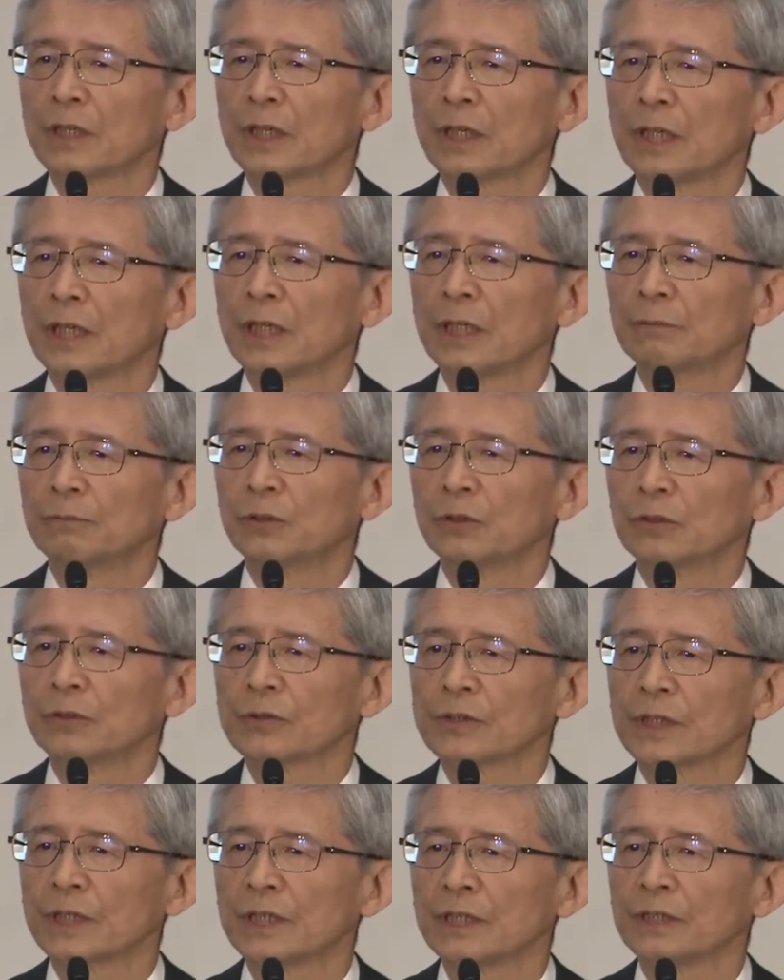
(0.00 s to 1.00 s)
Of course,
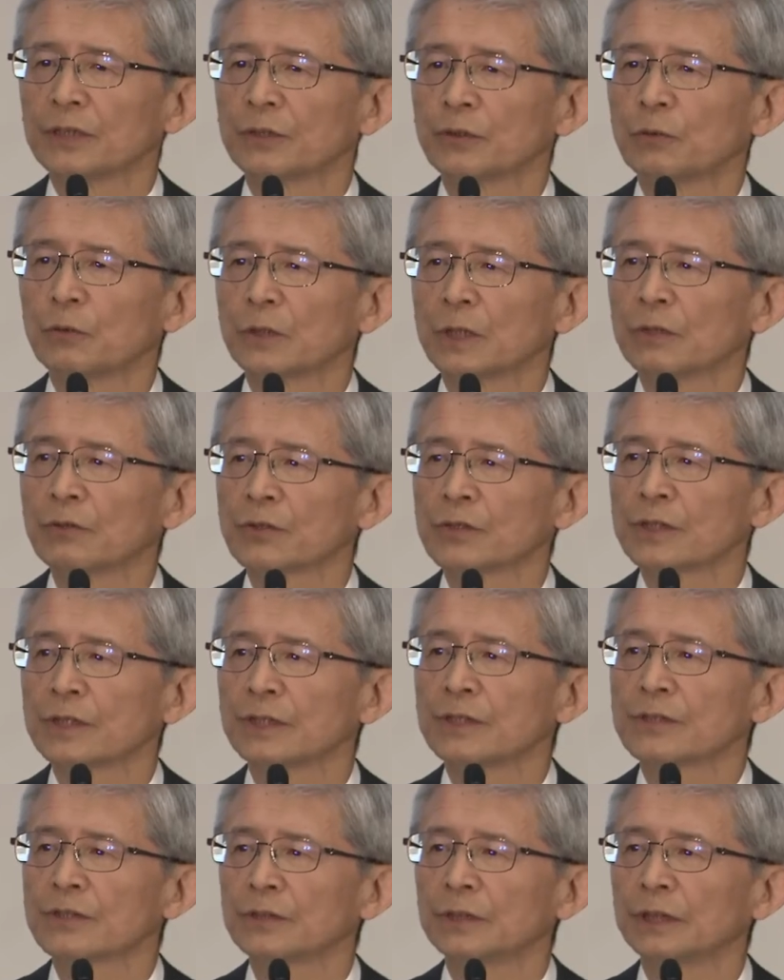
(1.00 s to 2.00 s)
we'll continue to make
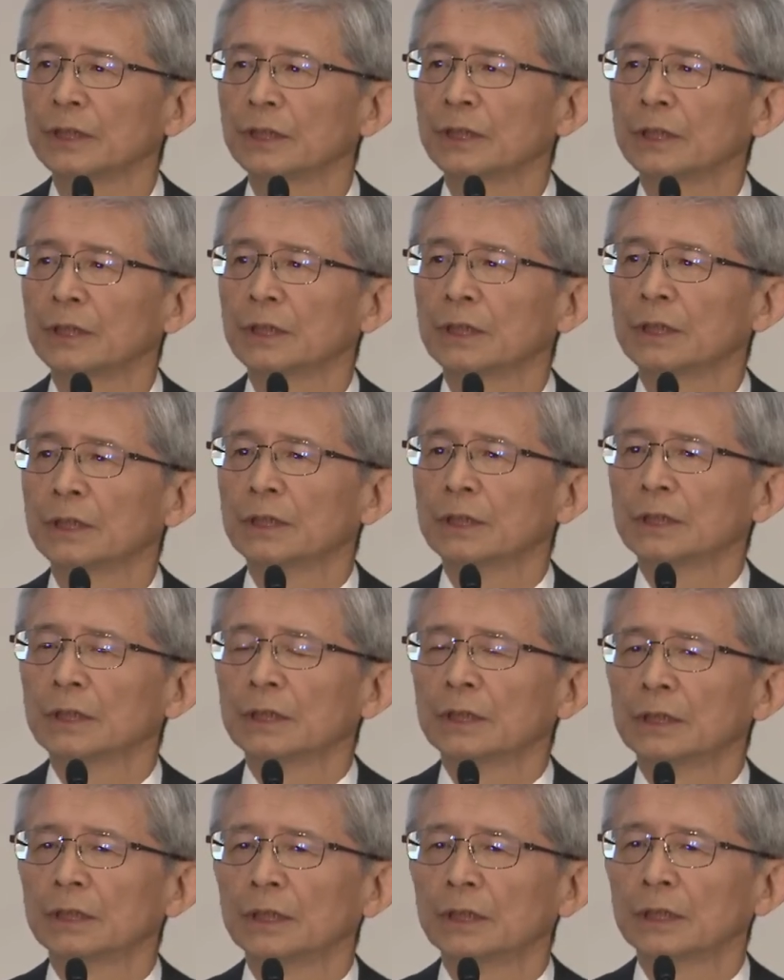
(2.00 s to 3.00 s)
marketing sales
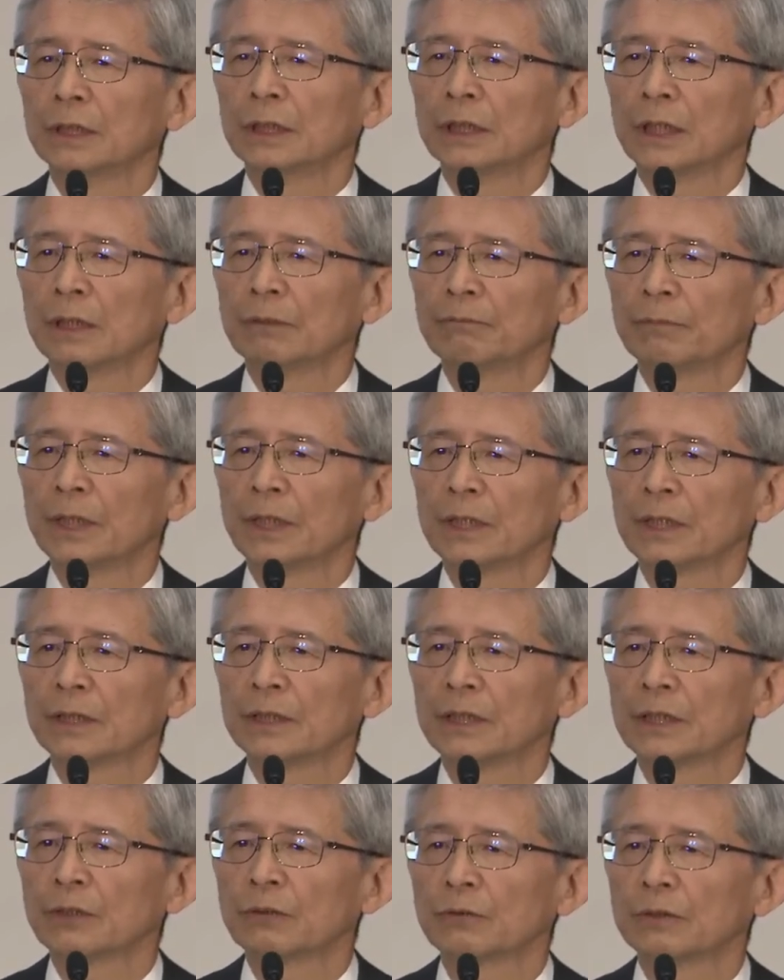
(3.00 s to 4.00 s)
efforts, uh, if
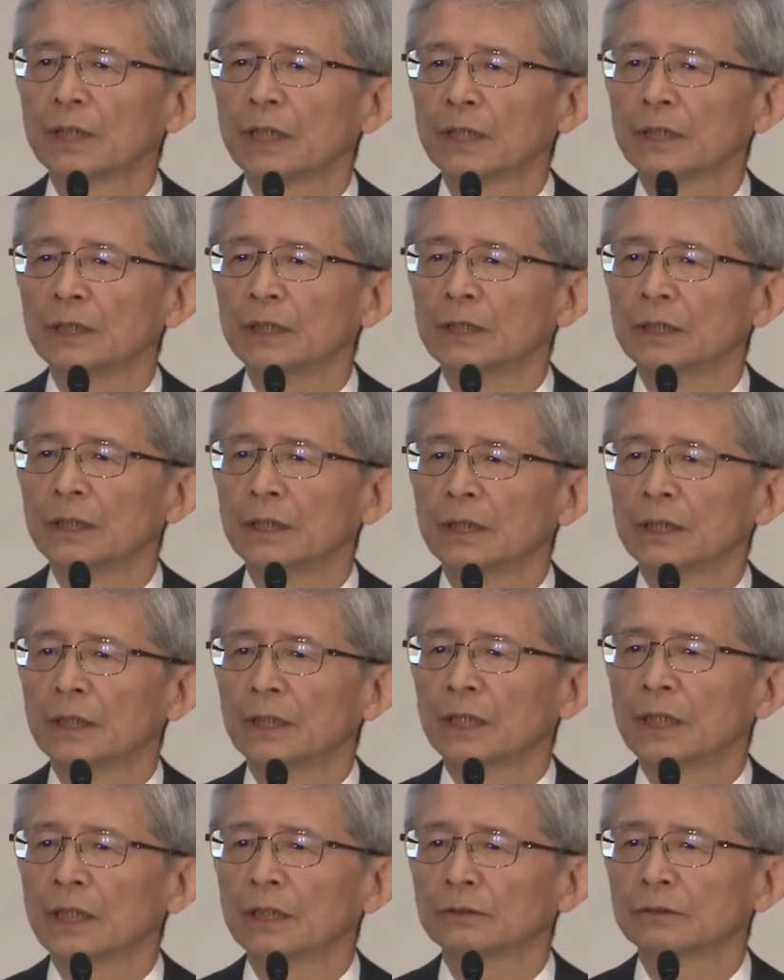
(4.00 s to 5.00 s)
anything, reinforce
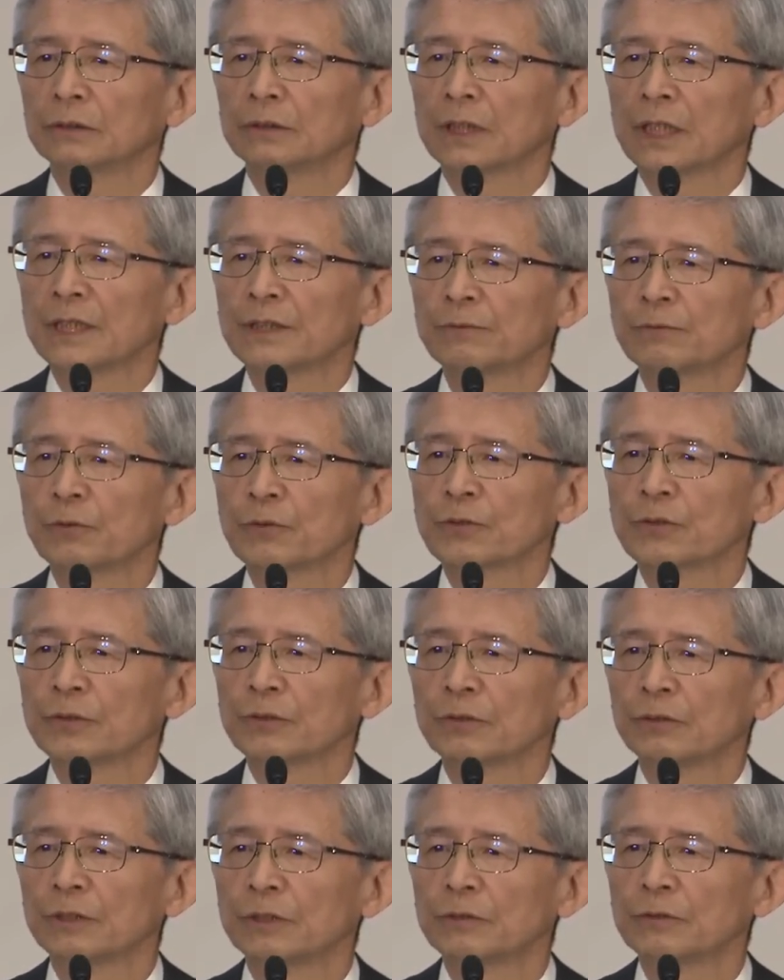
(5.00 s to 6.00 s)
those efforts so
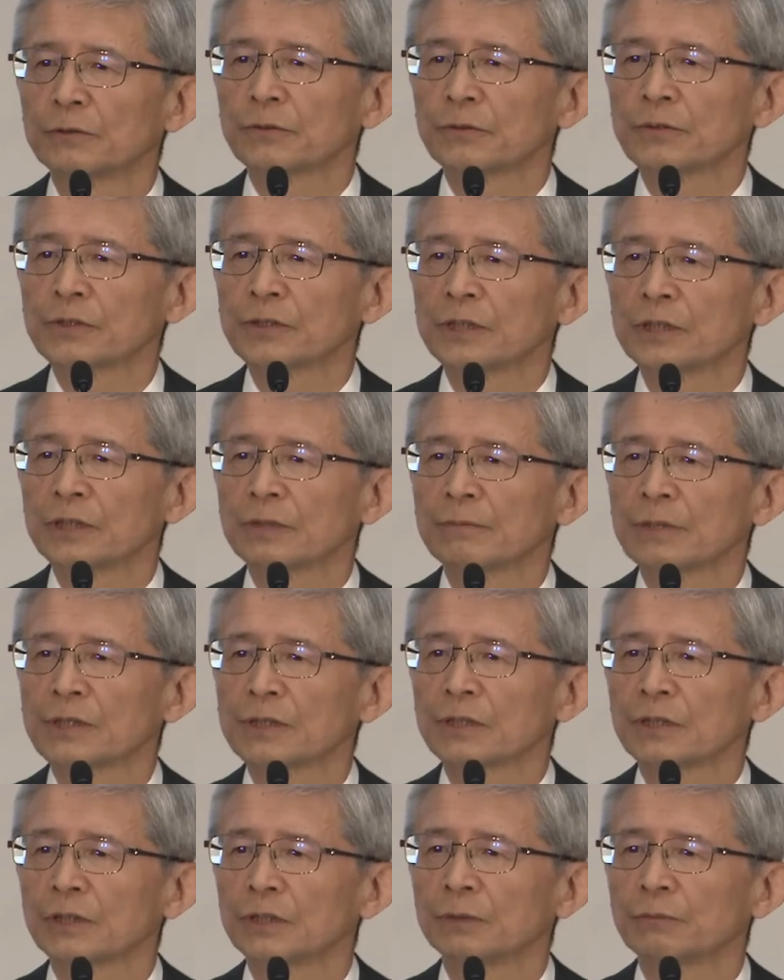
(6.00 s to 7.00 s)
that uh, we'll be
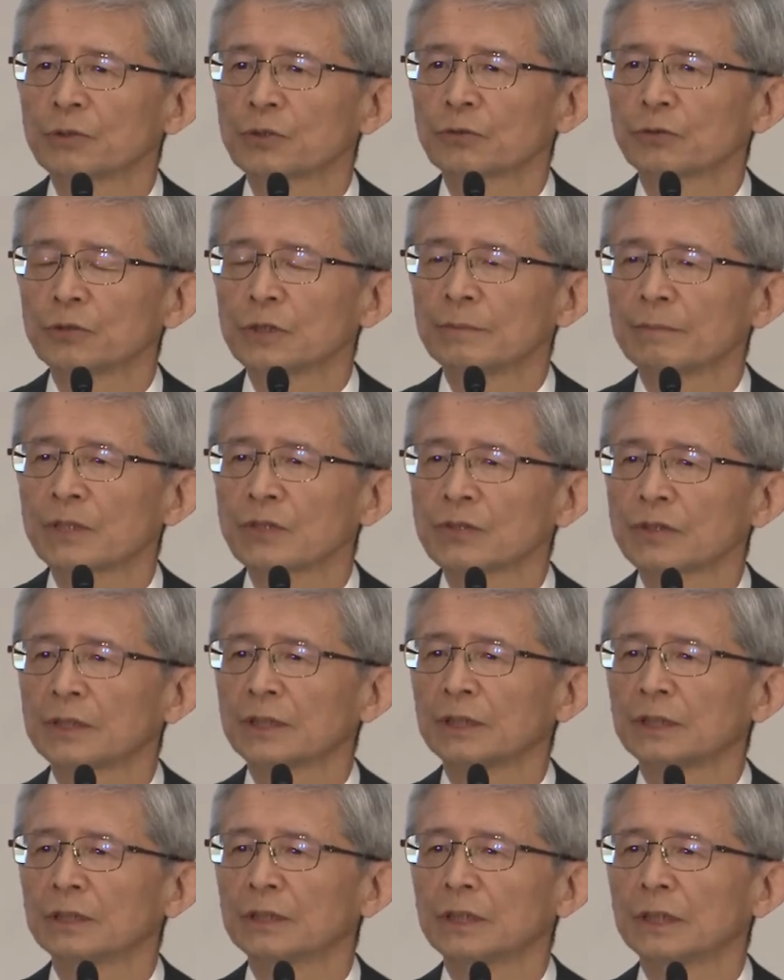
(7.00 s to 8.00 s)
able to
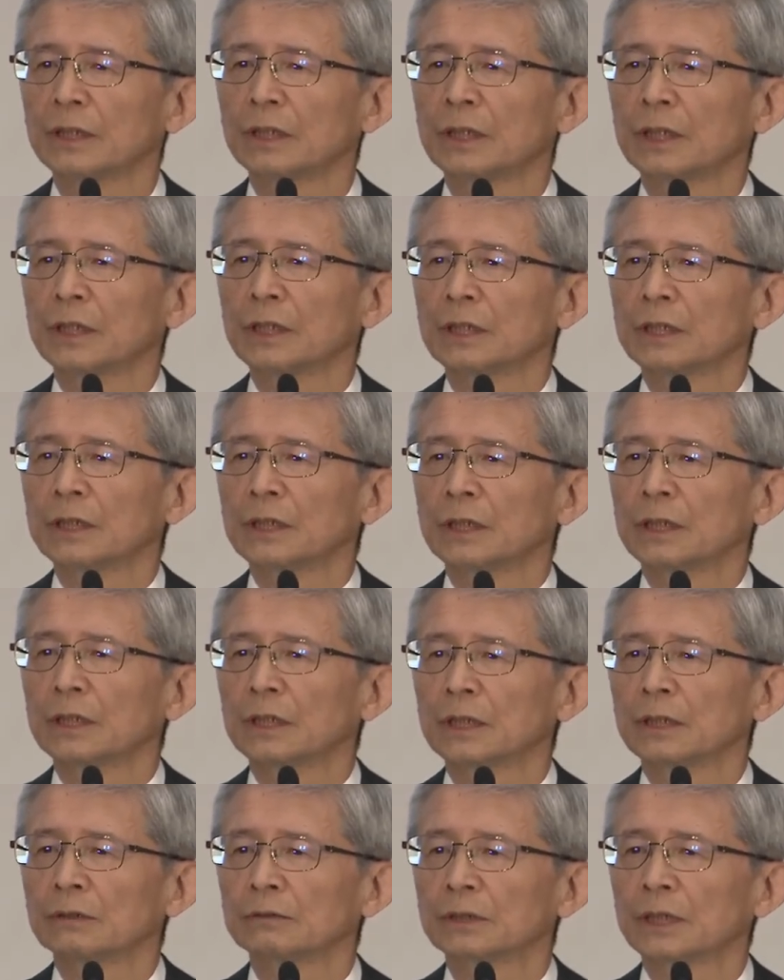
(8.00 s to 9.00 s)
achieve recovery in
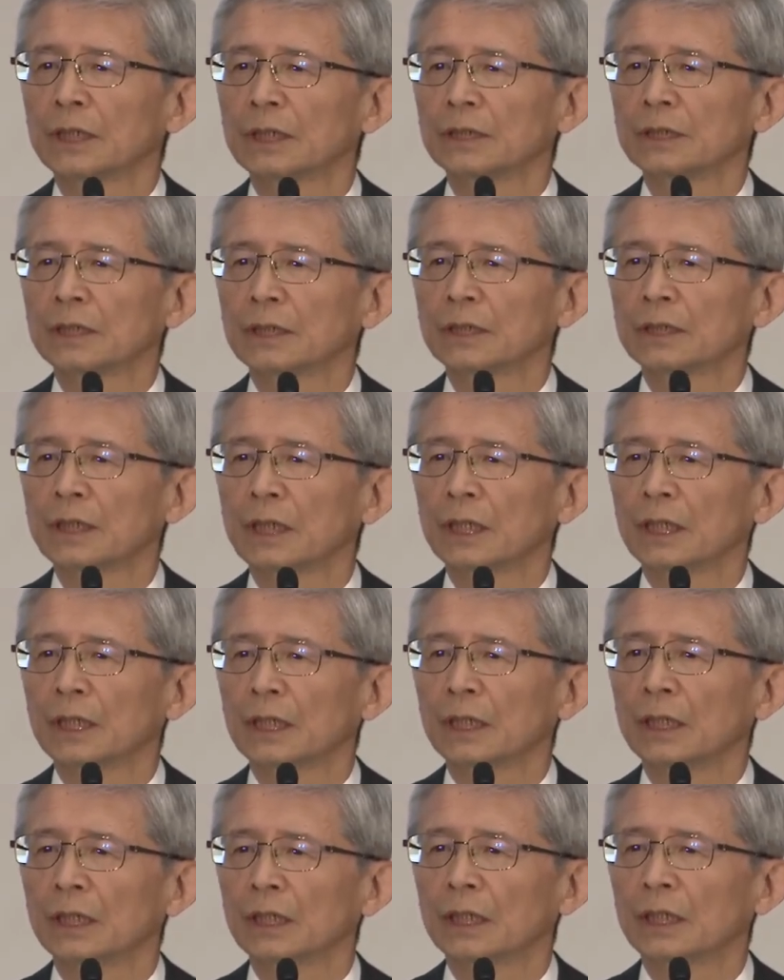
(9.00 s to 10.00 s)
sales as
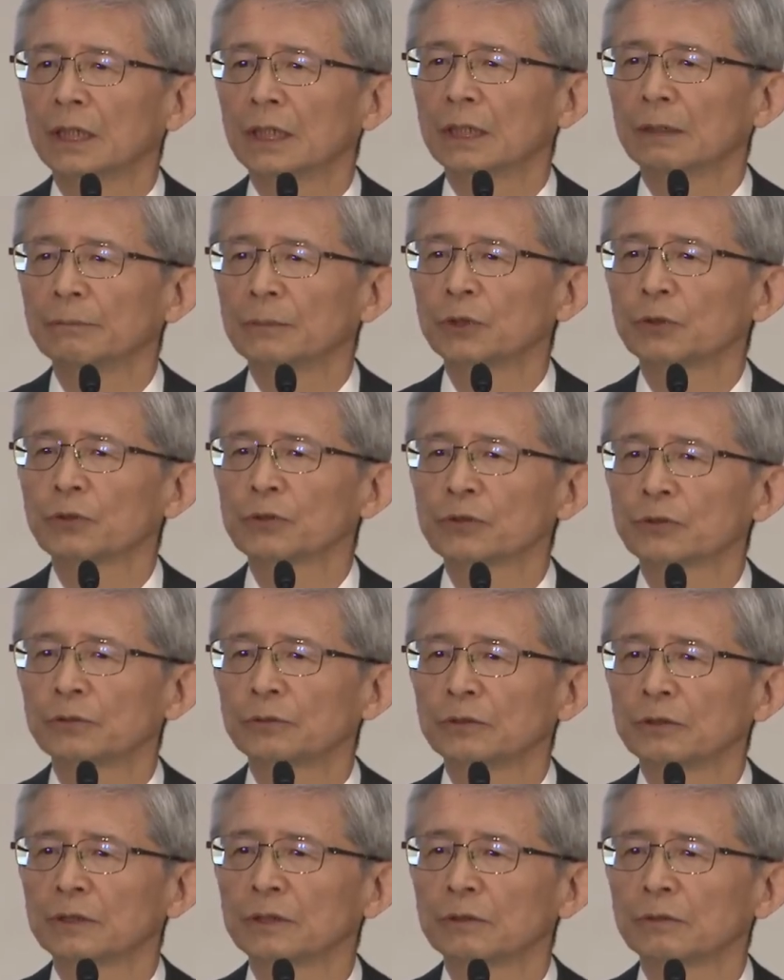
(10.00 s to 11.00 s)
quickly as possible.
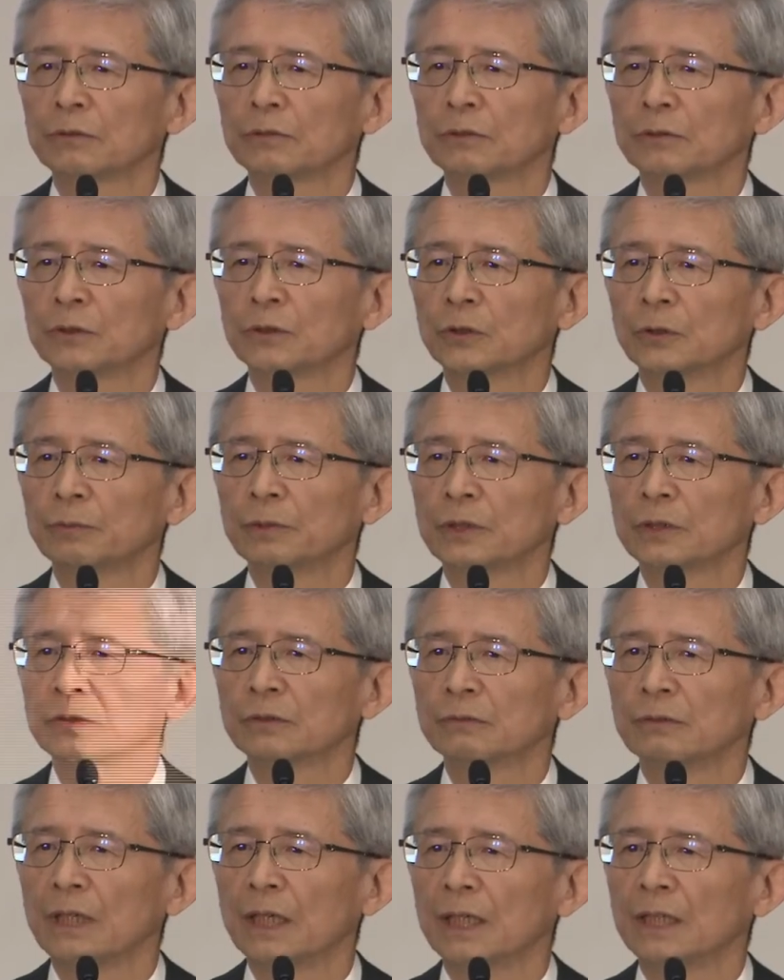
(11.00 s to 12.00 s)
But at this
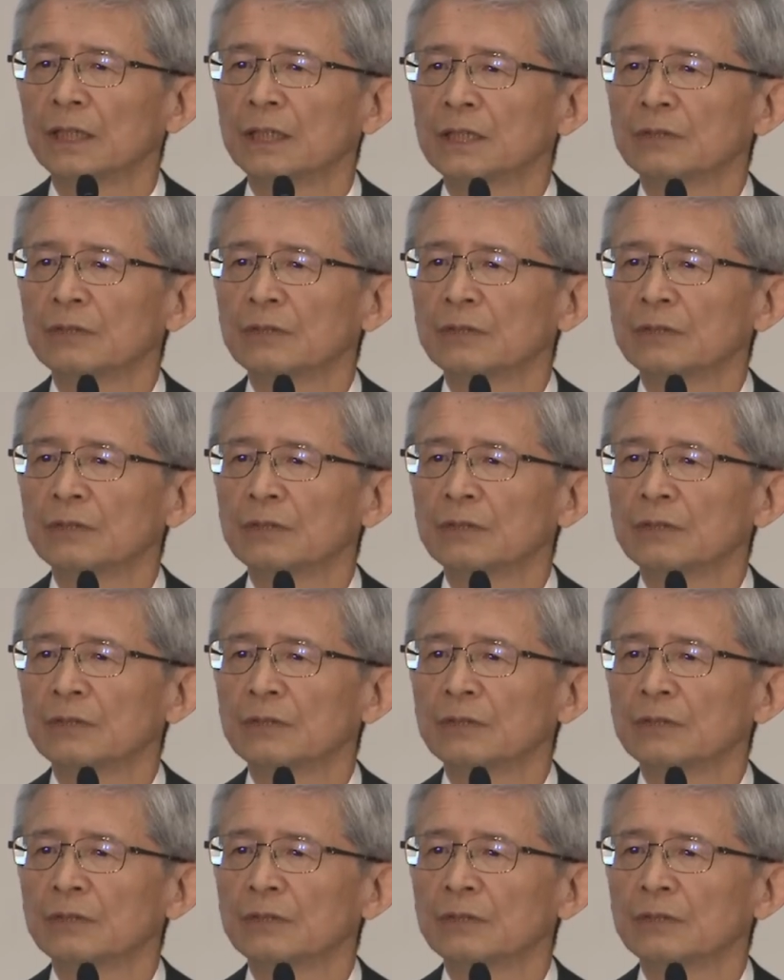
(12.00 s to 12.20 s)
juncture,